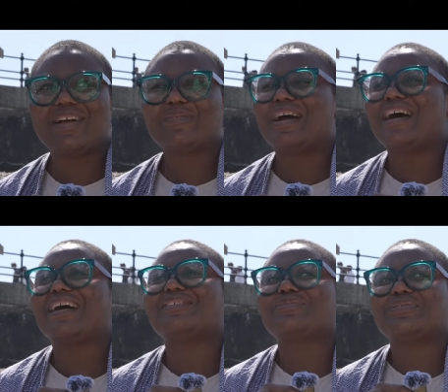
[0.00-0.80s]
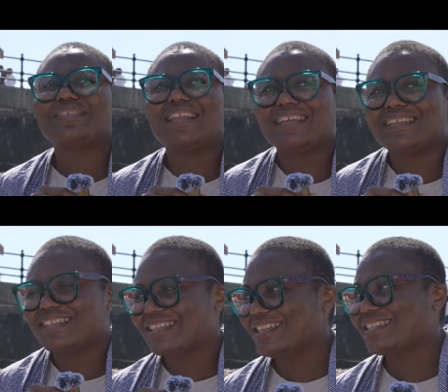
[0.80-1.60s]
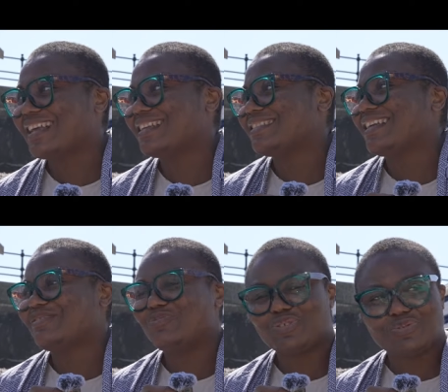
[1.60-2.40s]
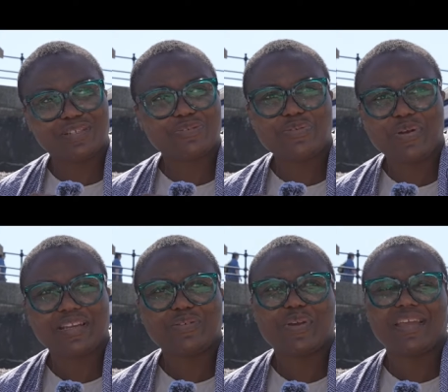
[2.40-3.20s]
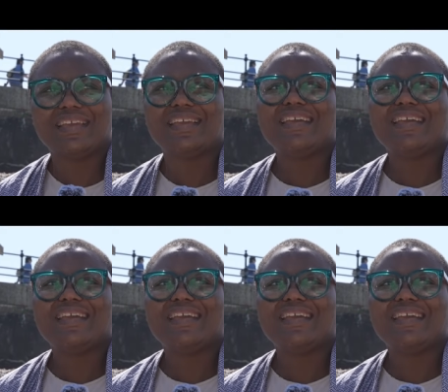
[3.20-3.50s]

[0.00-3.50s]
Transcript: I had to just like, these are signs that we shouldn't go anywhere.